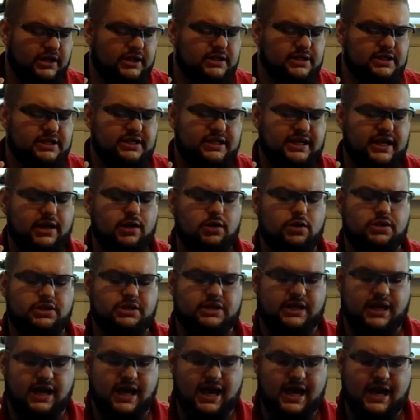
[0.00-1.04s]

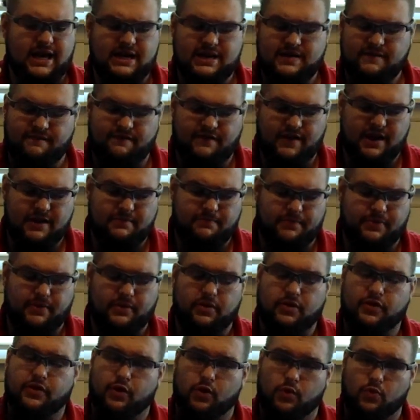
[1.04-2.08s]
Skittles Candy Vape
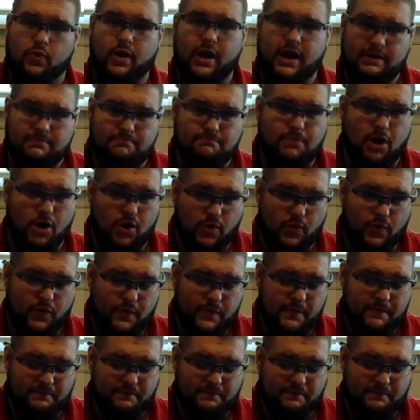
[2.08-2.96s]
the Rainbow.